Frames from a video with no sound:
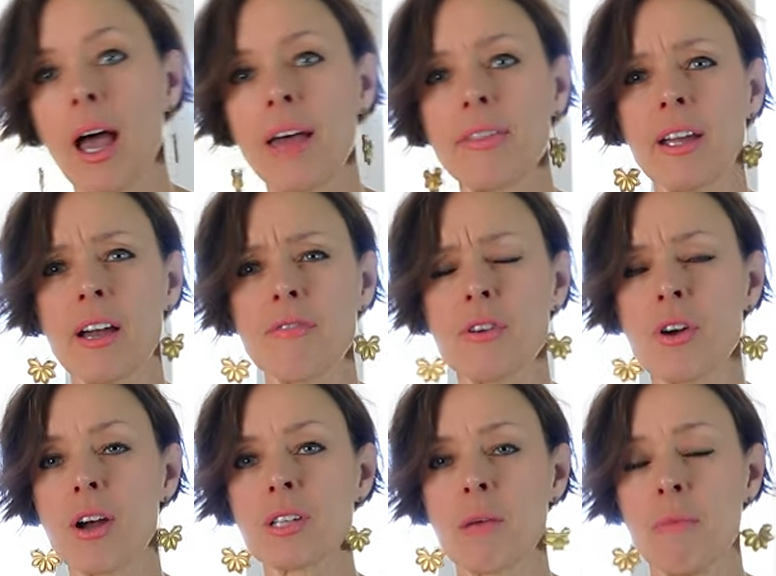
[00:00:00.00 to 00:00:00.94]
I think I
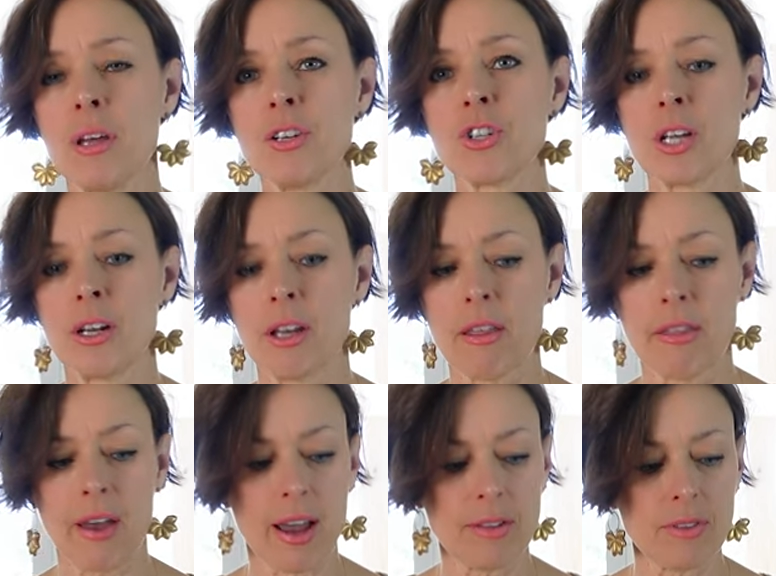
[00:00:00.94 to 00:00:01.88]
forgot to mention
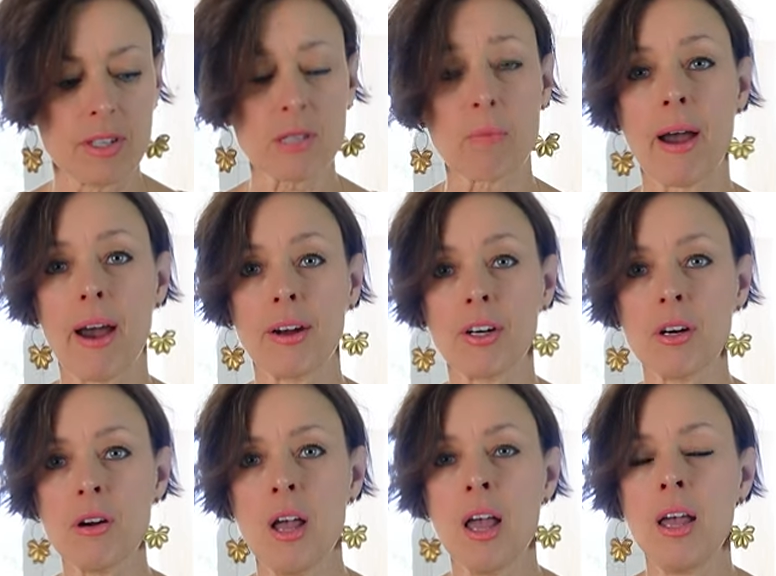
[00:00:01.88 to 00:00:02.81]
that this
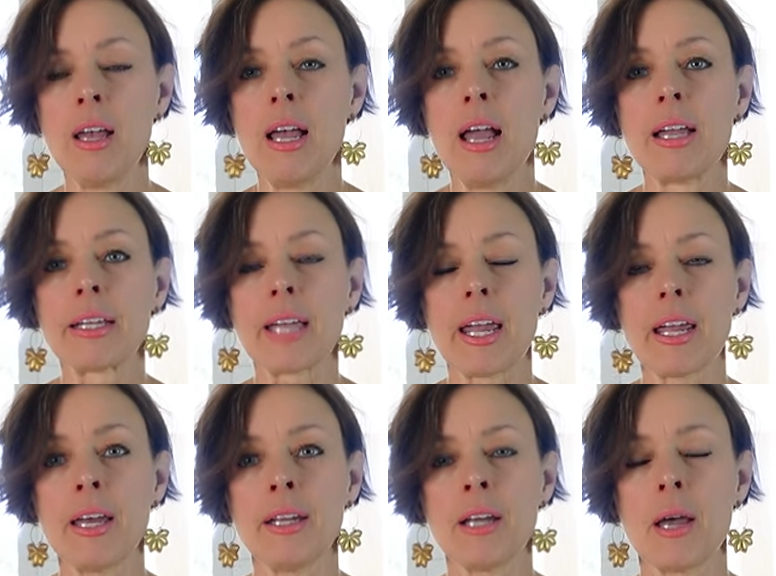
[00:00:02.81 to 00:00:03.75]
batter
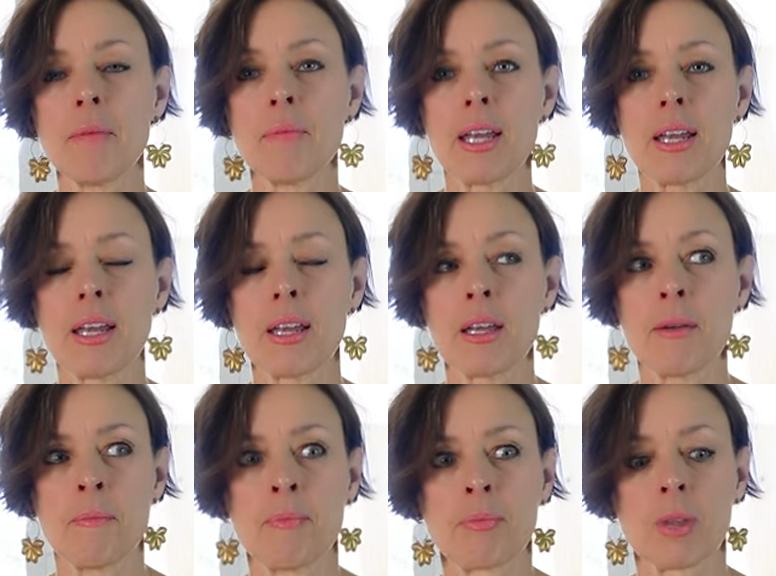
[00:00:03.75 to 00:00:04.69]
can
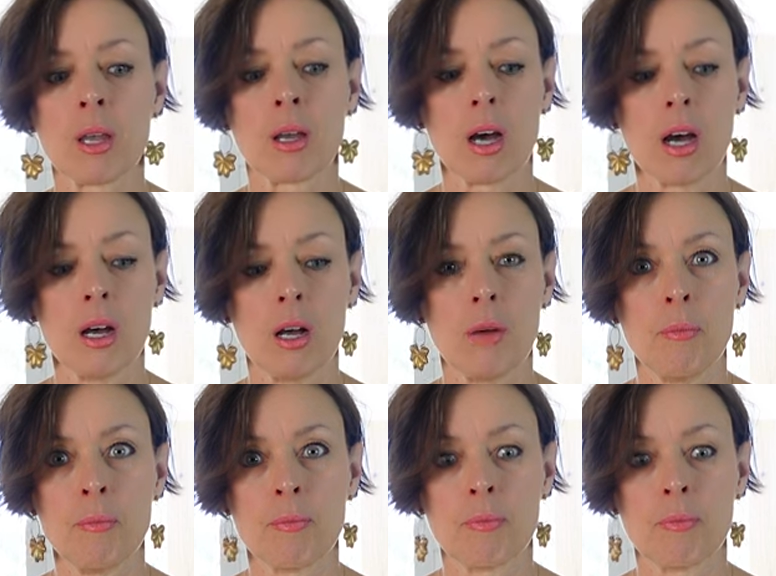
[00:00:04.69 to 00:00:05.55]
be um,